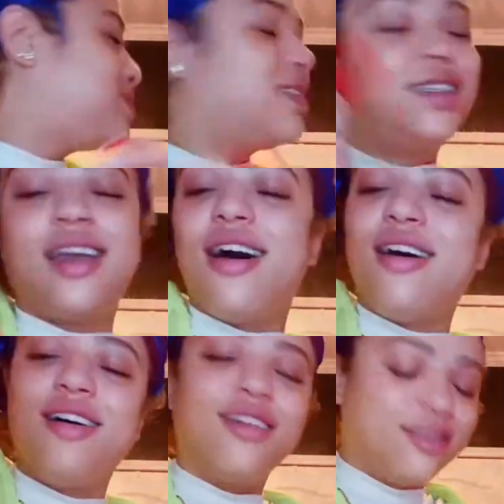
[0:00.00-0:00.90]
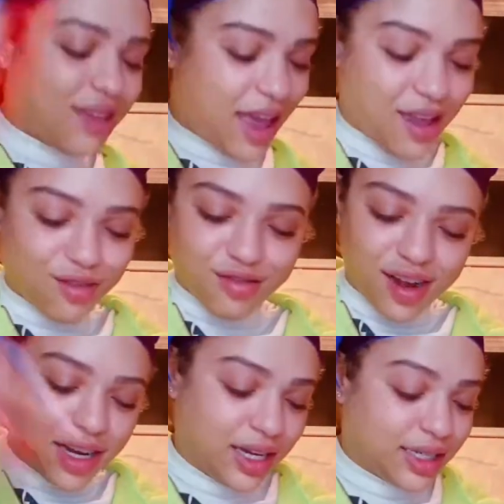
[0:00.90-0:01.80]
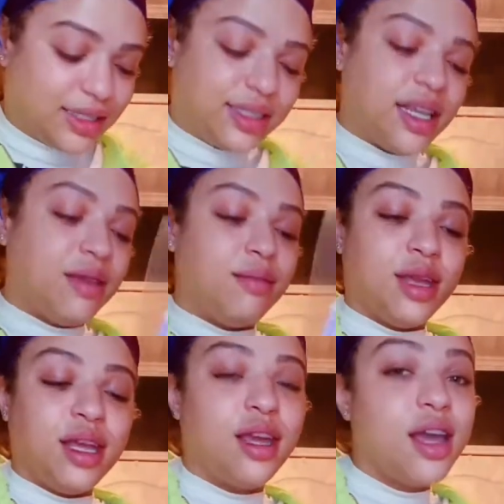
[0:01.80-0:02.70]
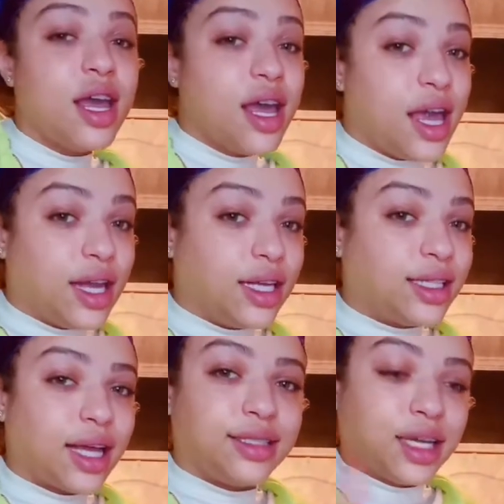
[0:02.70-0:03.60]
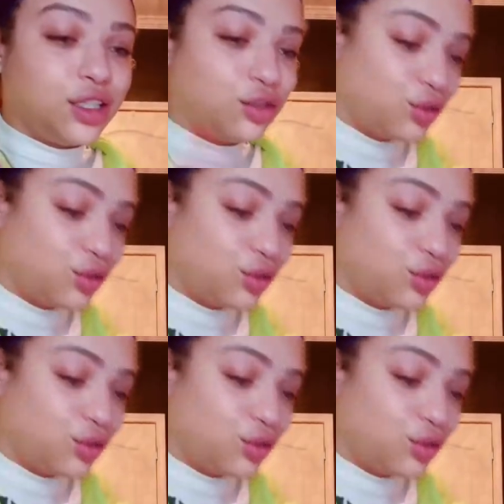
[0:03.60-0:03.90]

Y'all ain't ready to see me in the tights I showed